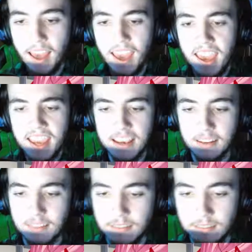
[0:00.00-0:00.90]

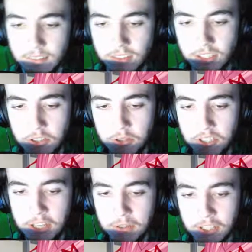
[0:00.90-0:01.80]
Hey! Did you
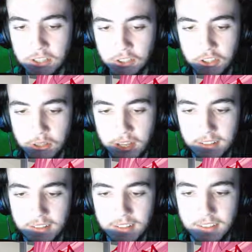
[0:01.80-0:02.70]
seriously just do
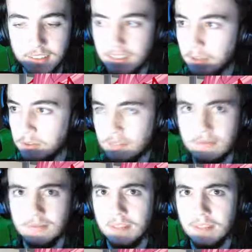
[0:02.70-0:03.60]
that? That
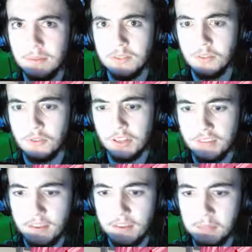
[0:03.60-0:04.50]
was
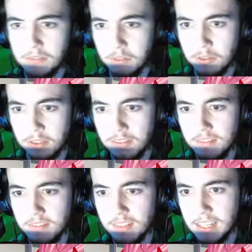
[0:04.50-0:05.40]
strangely effeminate for a
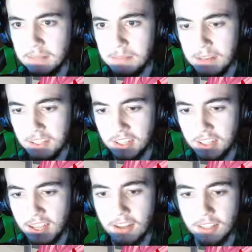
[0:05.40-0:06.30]
clearly
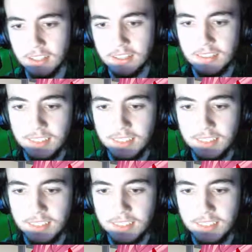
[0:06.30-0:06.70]
masculine character.